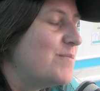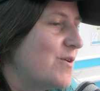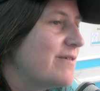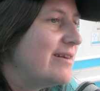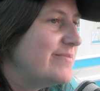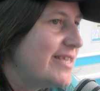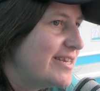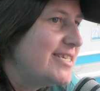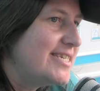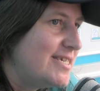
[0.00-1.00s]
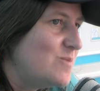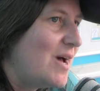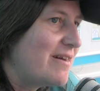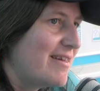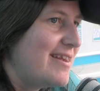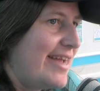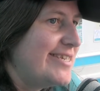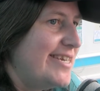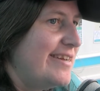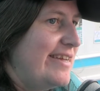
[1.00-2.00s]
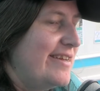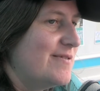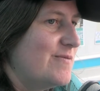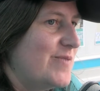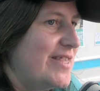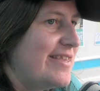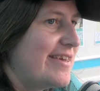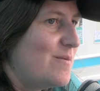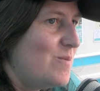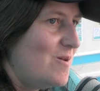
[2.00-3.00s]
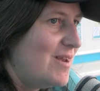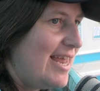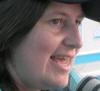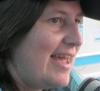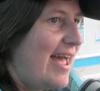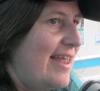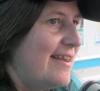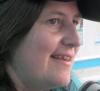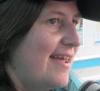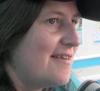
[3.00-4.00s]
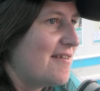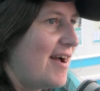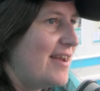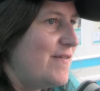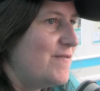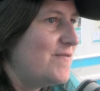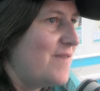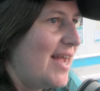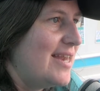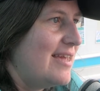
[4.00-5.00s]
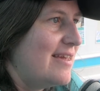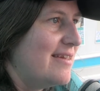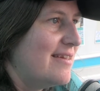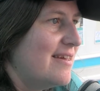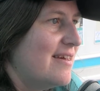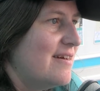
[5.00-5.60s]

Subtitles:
programs that are just about connecting with the community and kind of finding